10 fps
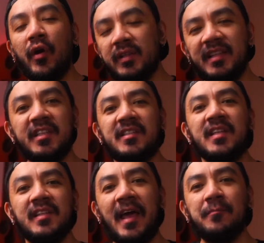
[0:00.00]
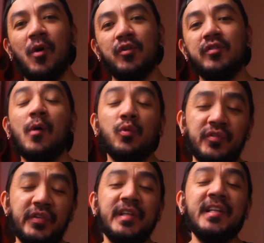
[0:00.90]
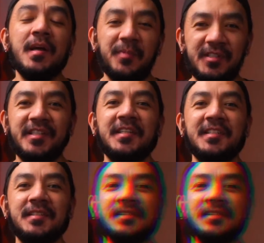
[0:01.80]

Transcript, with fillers: ahead and hit that like button, I would really appreciate it.